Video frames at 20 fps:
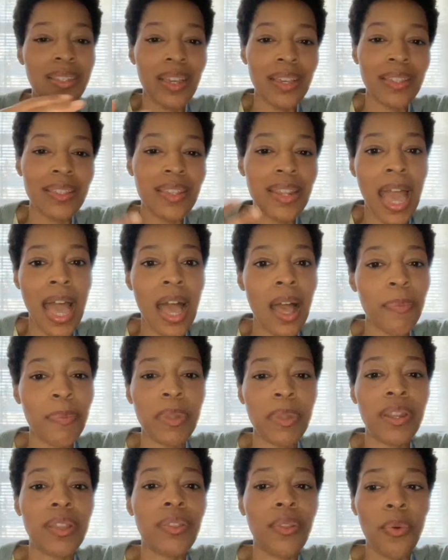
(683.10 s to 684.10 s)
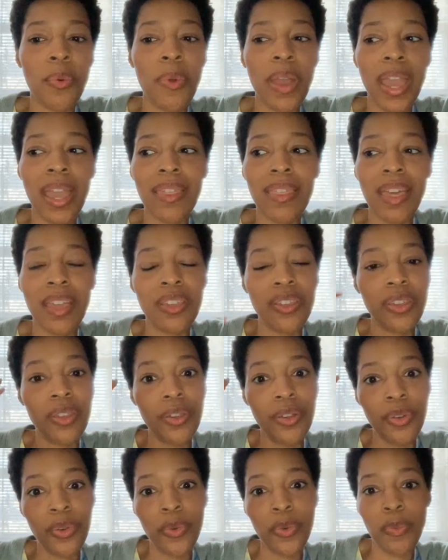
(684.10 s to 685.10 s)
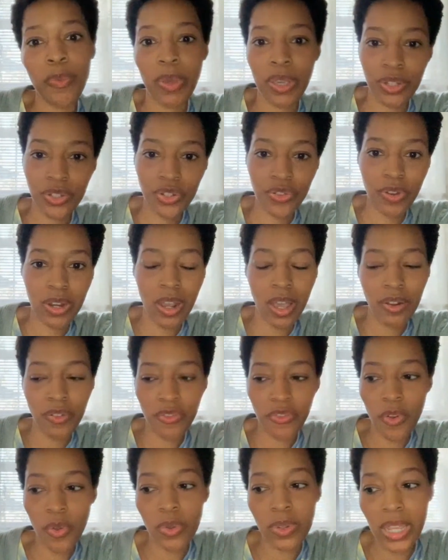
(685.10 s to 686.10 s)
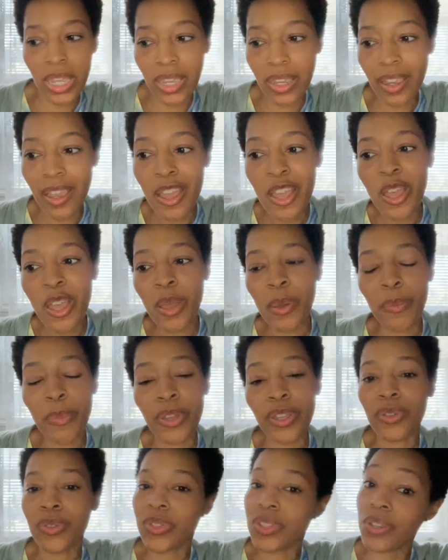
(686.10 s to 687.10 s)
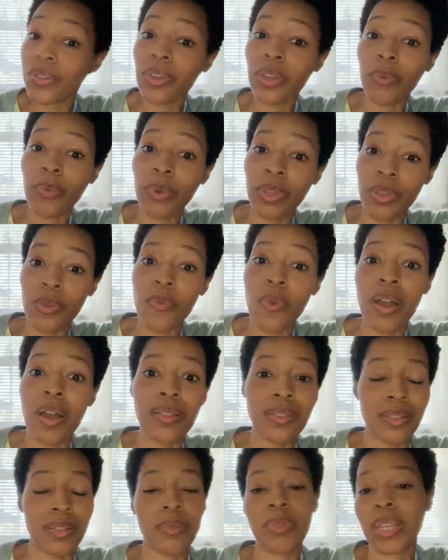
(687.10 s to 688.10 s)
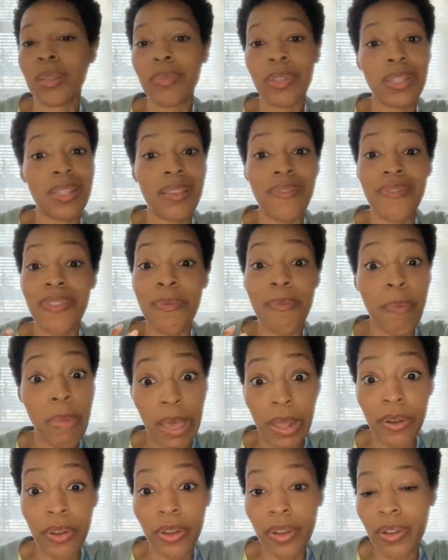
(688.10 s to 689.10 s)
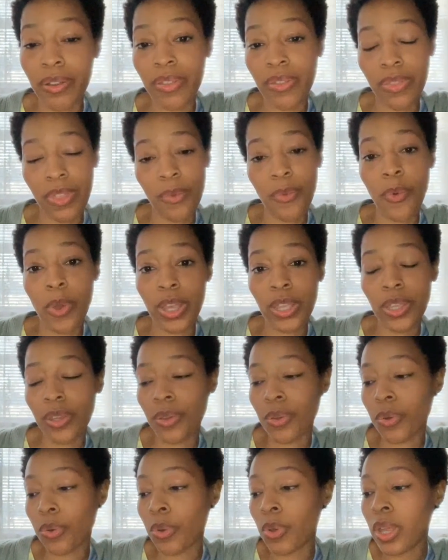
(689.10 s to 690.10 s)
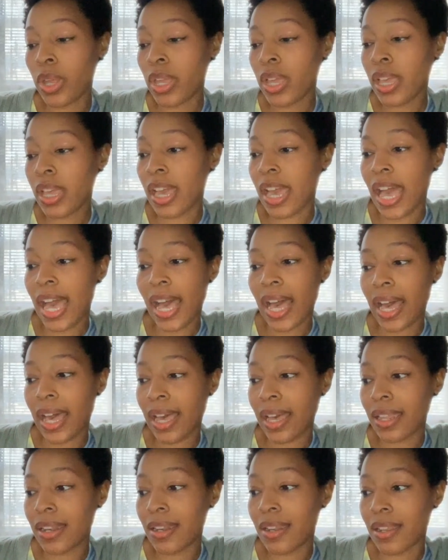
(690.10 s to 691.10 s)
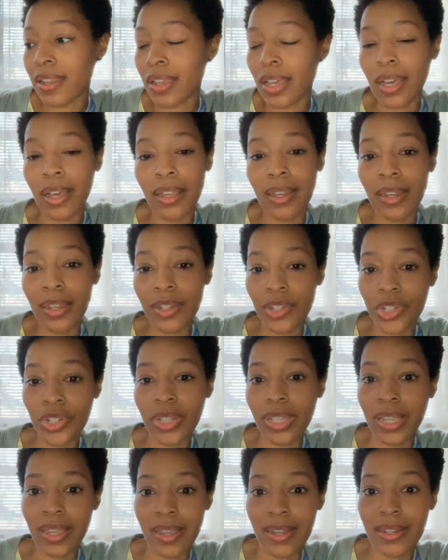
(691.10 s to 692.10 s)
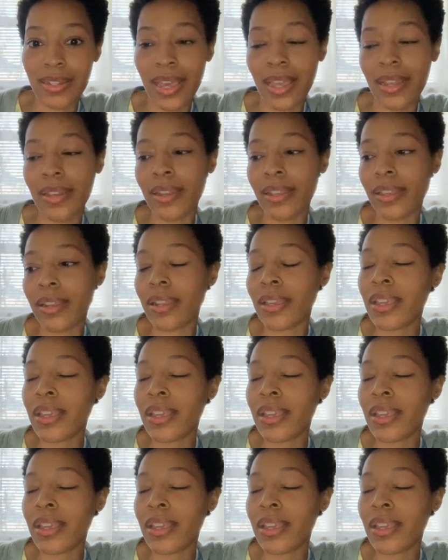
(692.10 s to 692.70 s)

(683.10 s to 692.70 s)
happen in the way that you picture it unfolding, but you still get what you want. And sometimes it's even better than what you had initially intended.